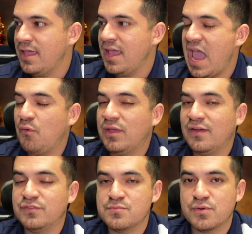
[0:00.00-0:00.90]
And we
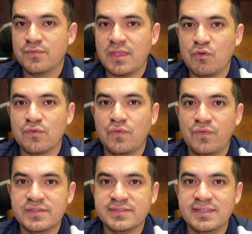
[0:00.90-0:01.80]
have to prove that you were
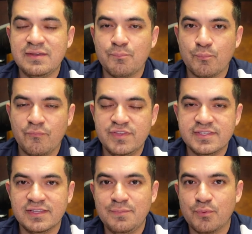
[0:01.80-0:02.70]

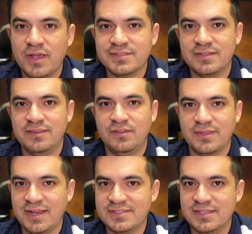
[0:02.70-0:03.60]
physically present in the
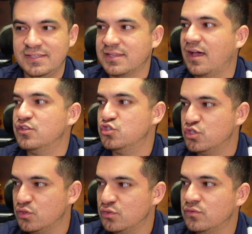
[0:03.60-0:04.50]
United States on
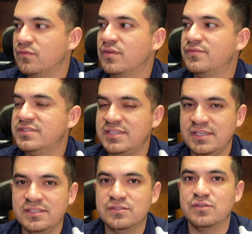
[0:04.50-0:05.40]
June
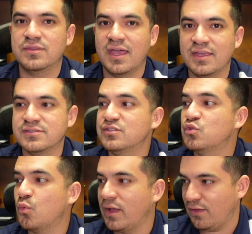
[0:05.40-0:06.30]
15,
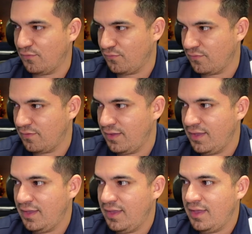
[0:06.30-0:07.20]
2012.
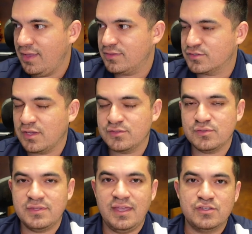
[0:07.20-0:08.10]
There's
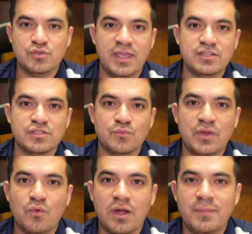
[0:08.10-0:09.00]
also the educational
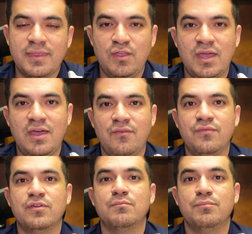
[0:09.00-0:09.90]
requirement that you
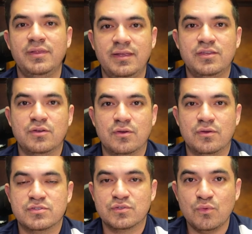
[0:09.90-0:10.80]
have completed
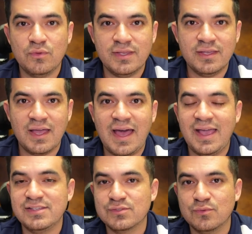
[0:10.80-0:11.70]
your schooling,
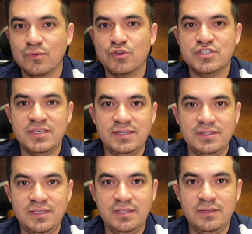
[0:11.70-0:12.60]
high school or
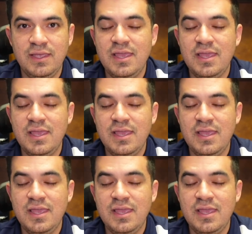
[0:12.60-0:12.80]
GED.